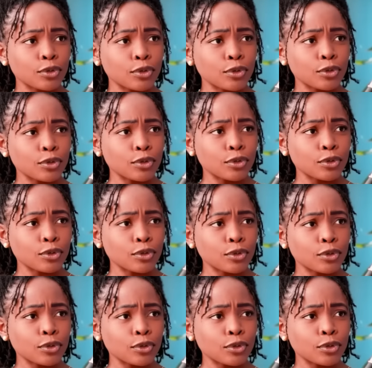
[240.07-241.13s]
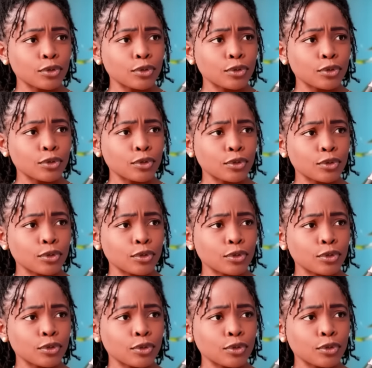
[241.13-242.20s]

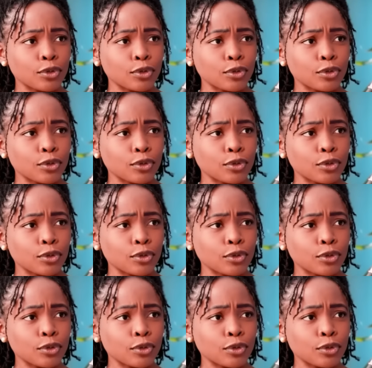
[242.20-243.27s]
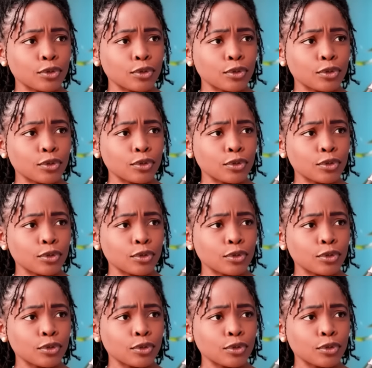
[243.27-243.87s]
(not speaking)